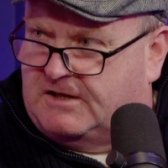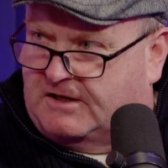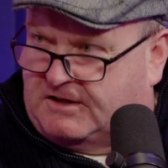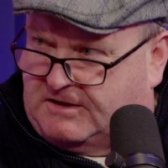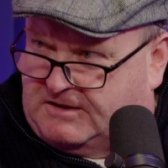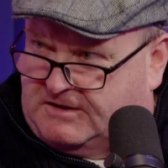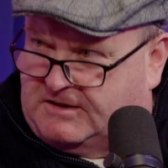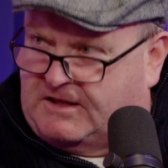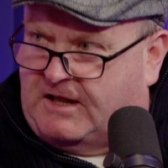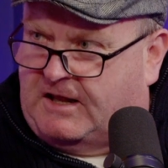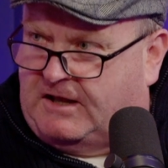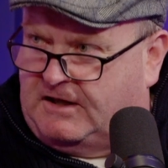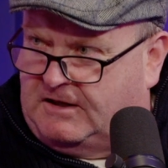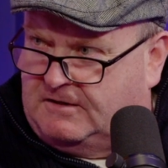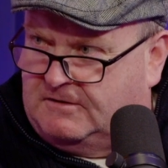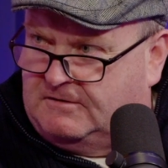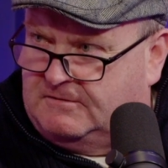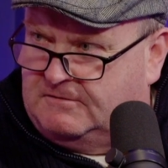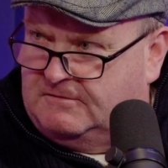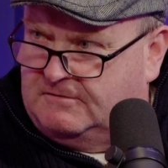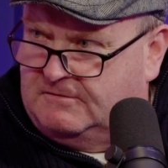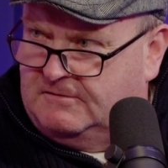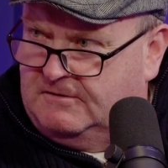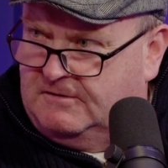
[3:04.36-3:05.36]
their thing.
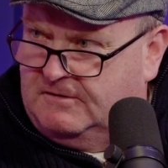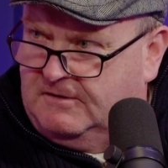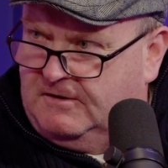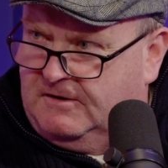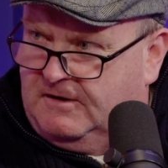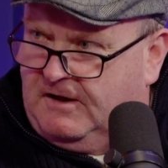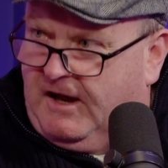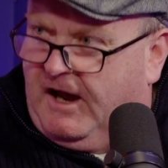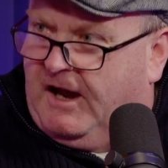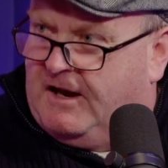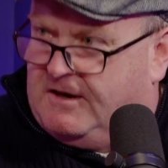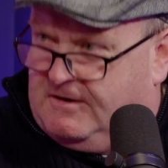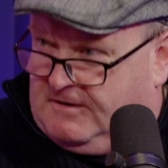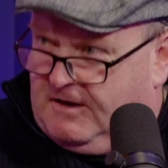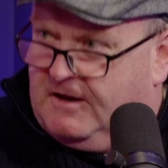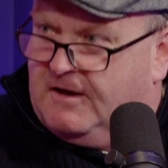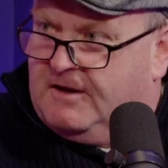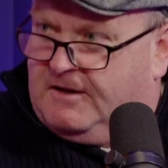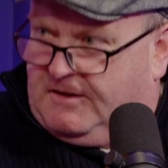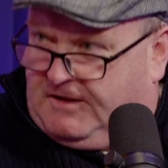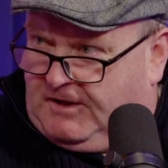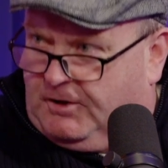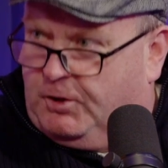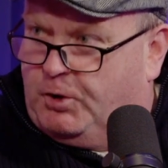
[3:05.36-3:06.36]
And
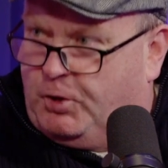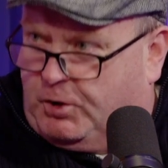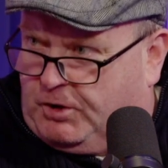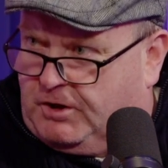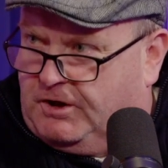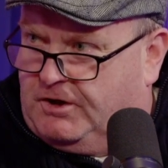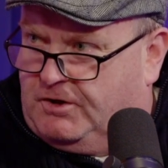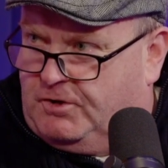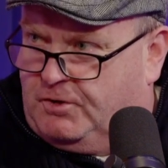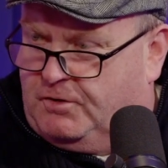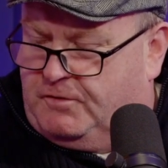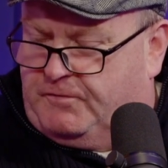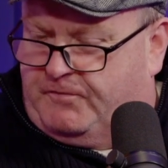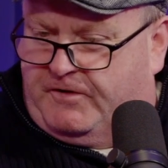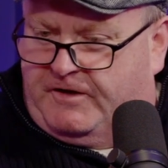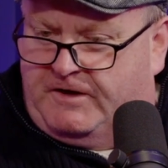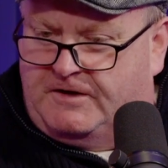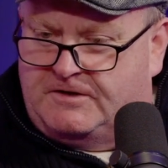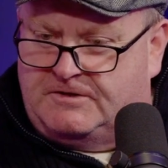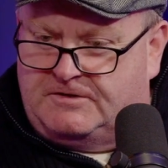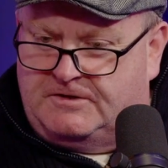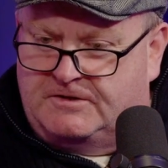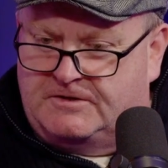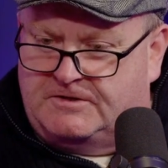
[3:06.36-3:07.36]
they look at you, for
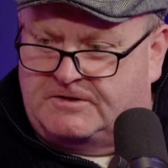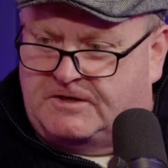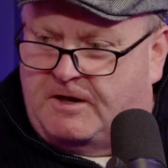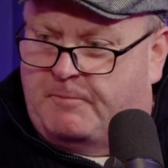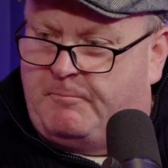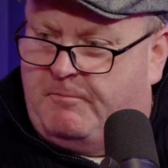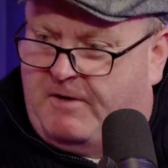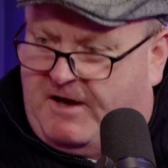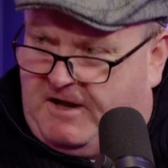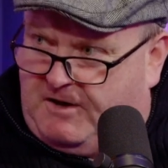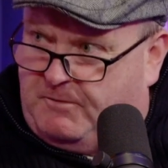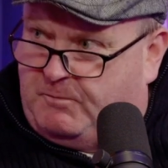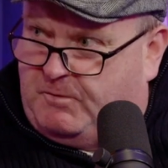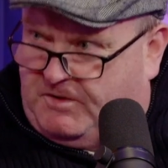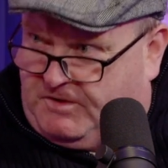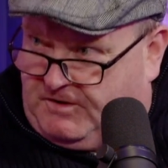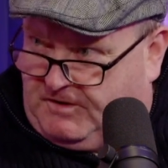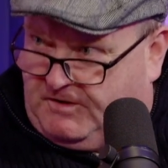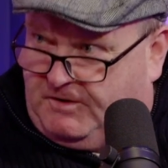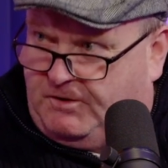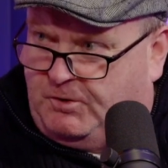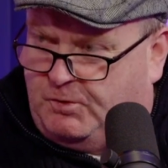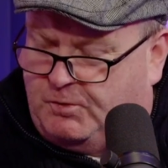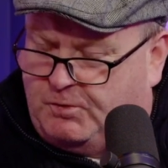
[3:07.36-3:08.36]
instance, a man
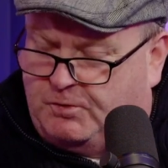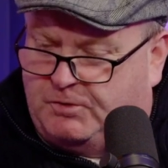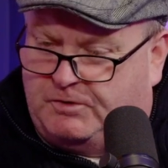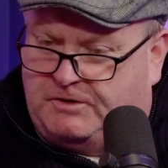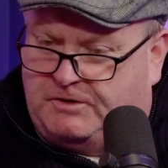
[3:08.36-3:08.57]
with no